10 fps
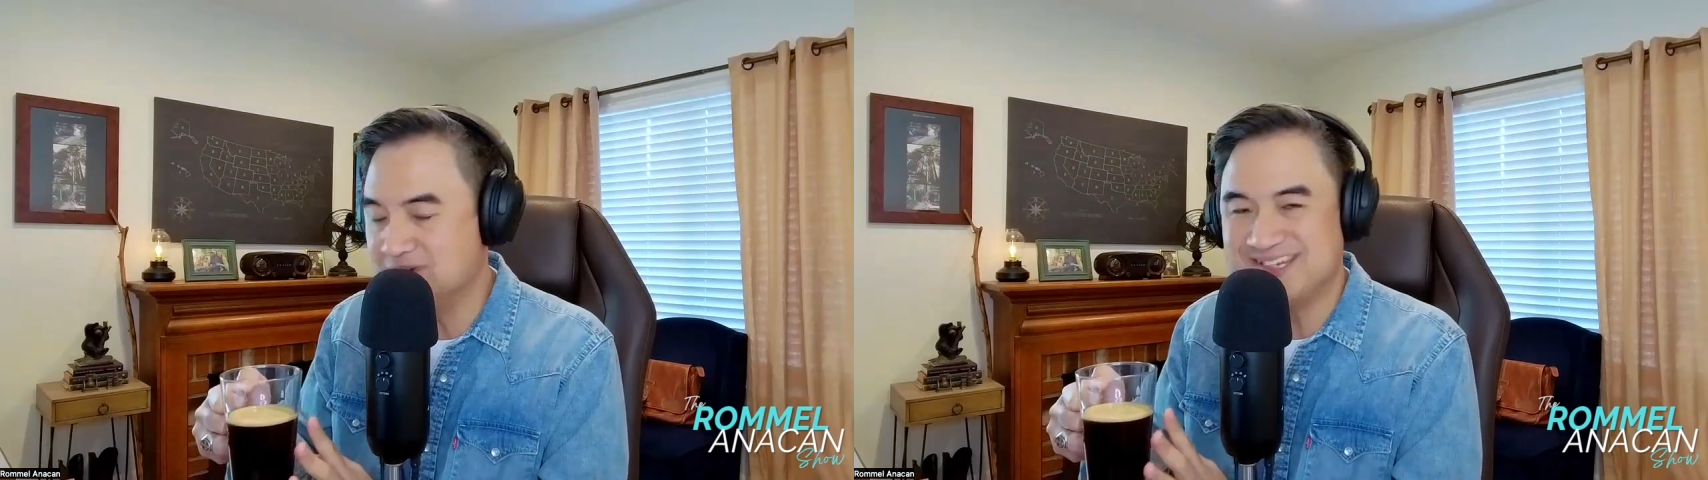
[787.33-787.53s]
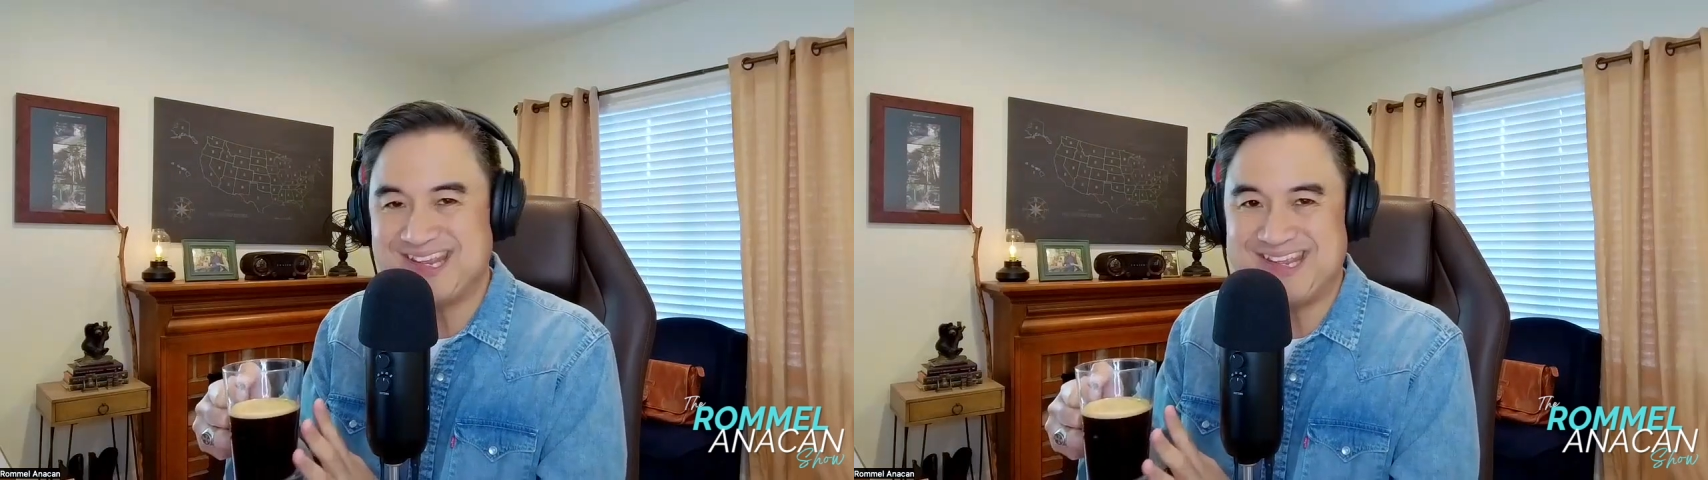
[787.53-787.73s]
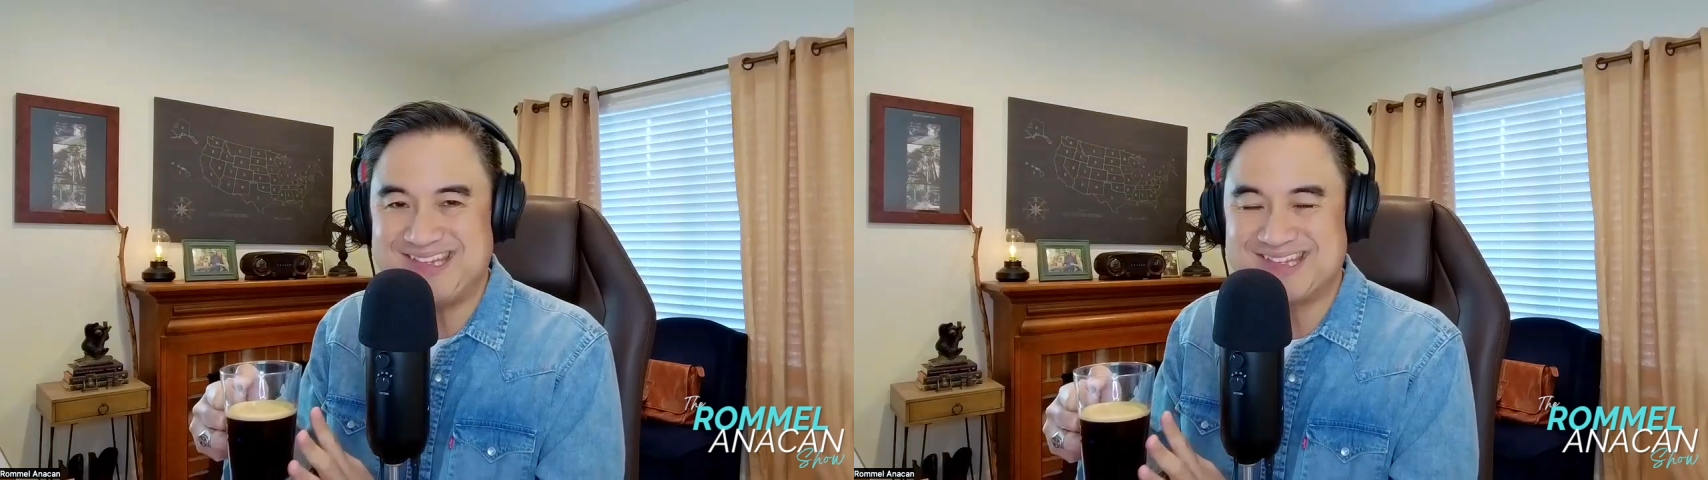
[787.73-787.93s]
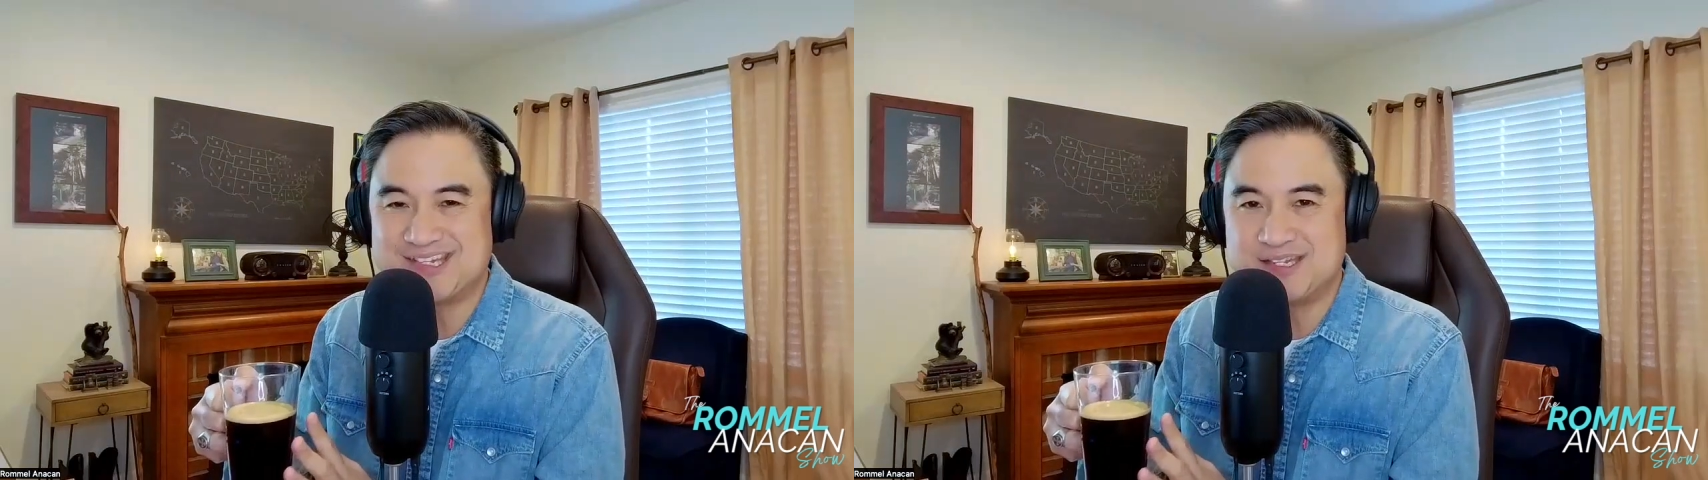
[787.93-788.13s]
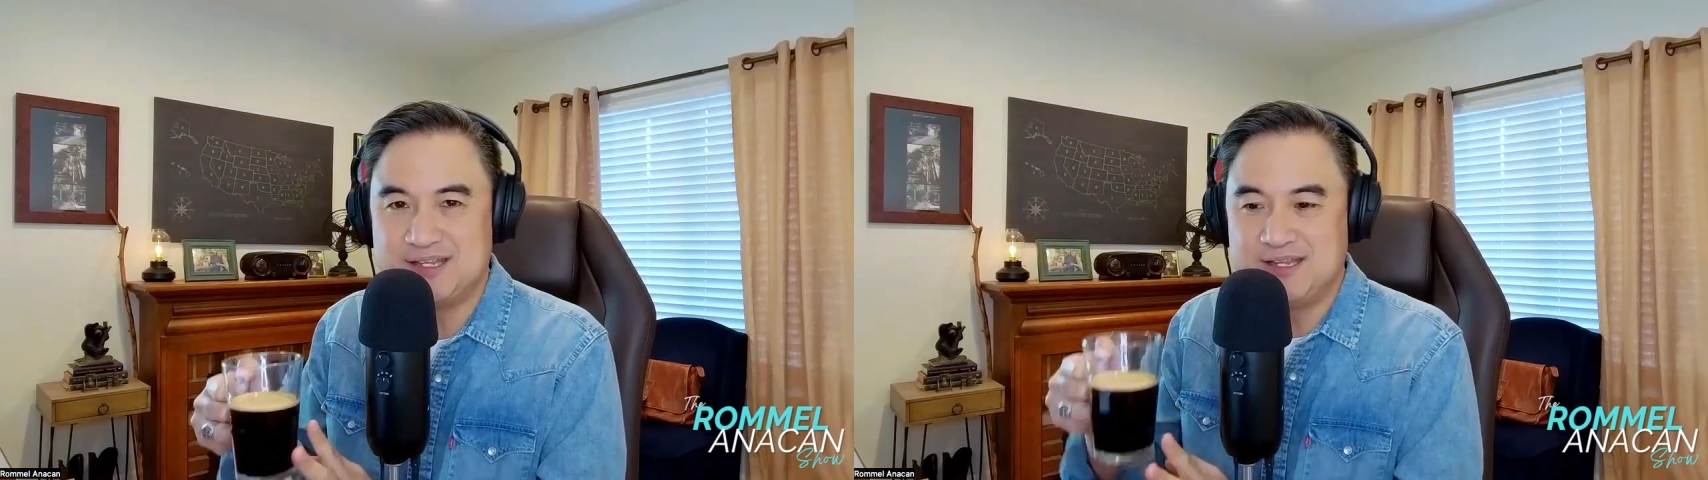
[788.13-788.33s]

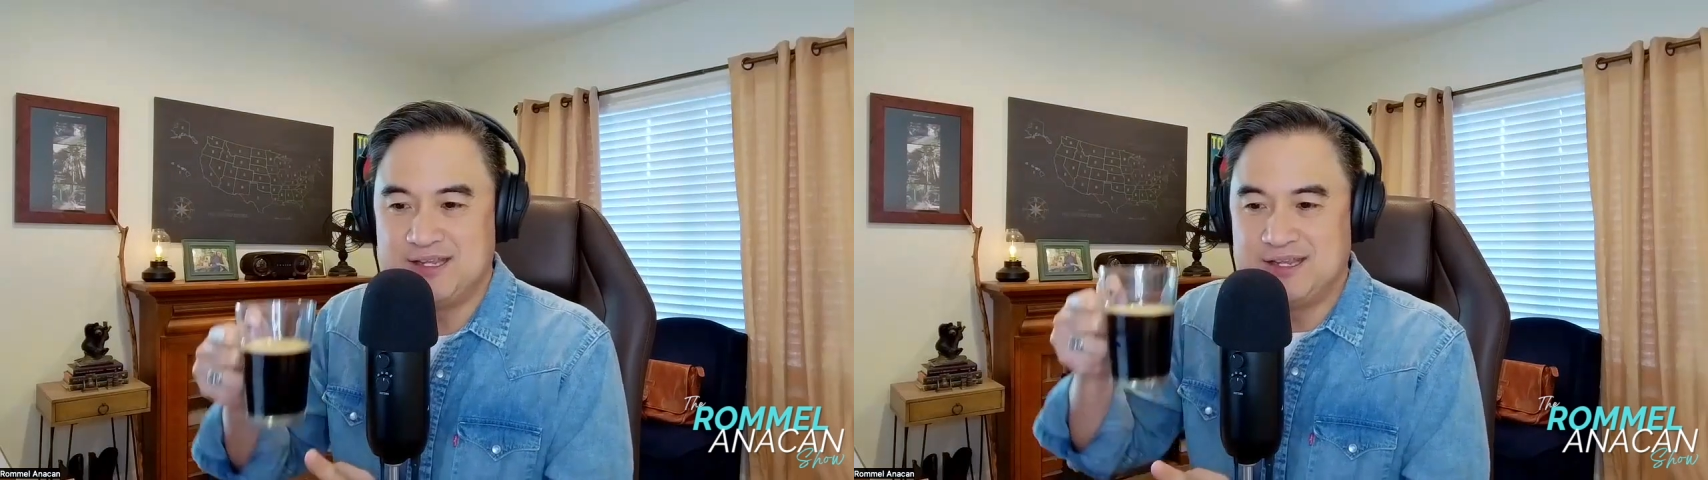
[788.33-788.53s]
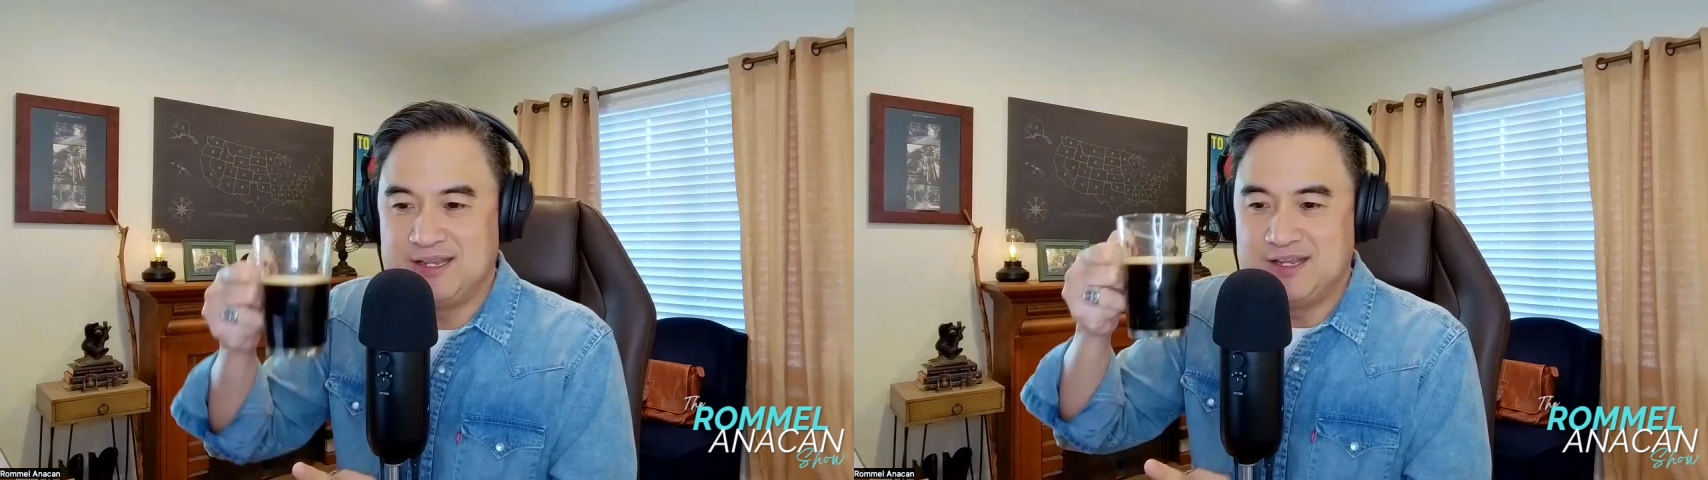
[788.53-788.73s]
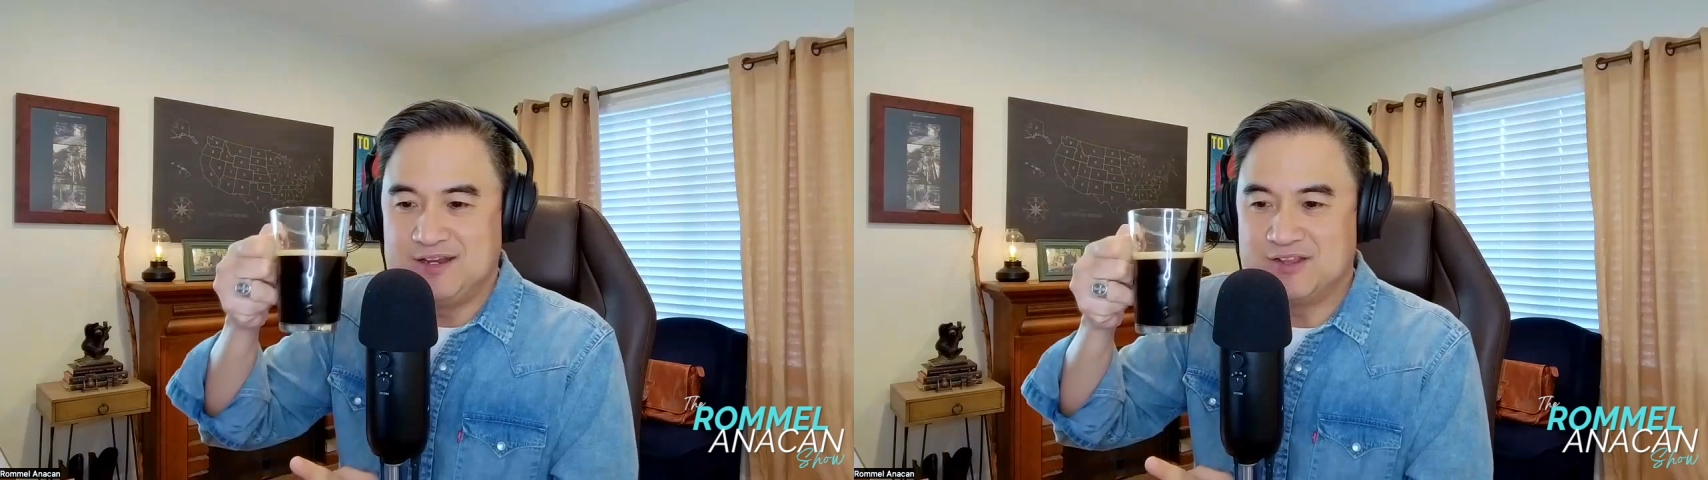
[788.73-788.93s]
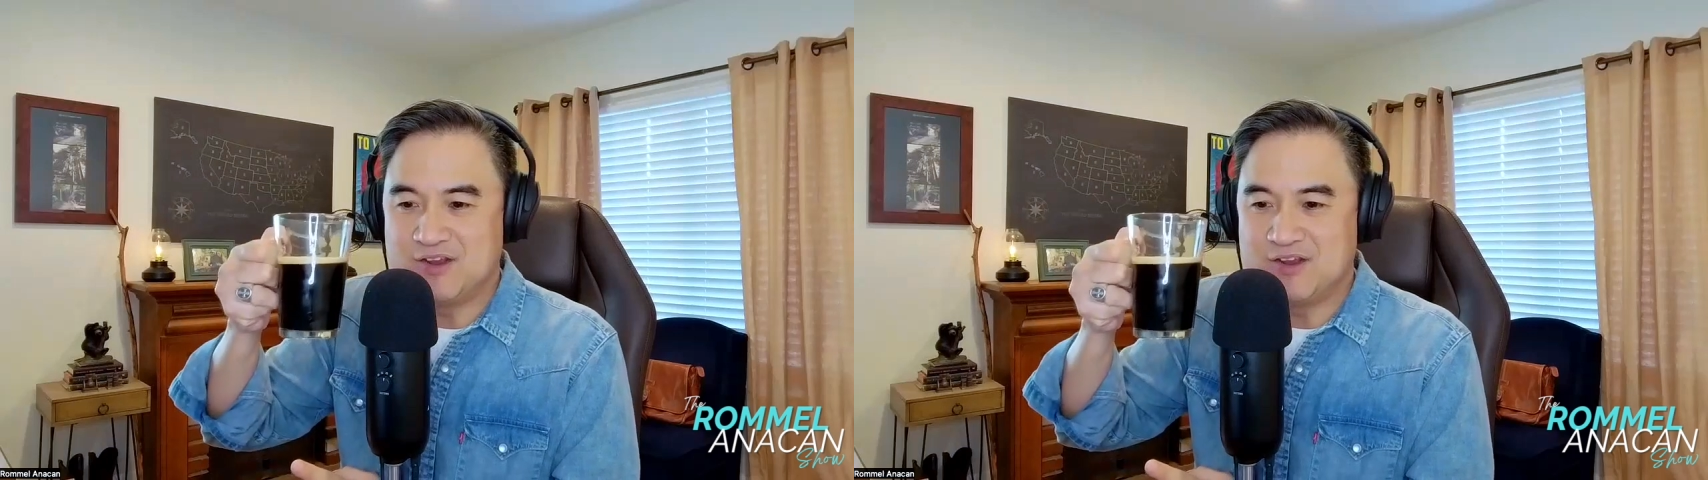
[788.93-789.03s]
taste the